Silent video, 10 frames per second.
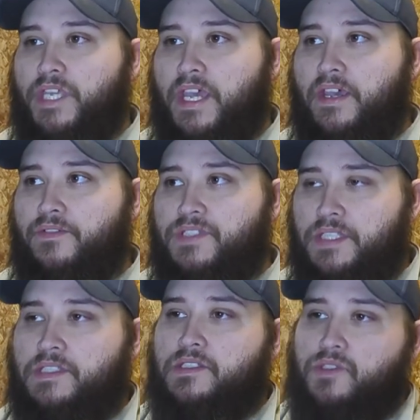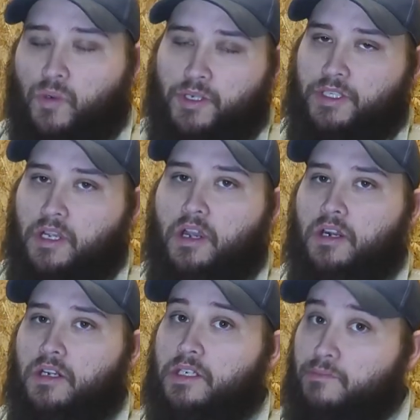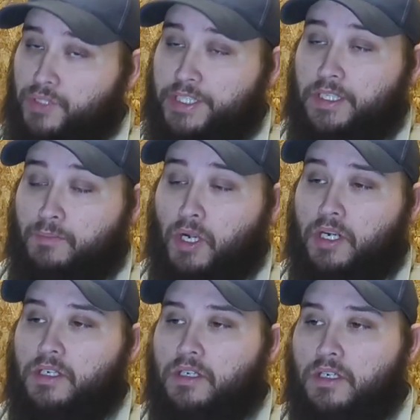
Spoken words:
have since torn the car completely apart,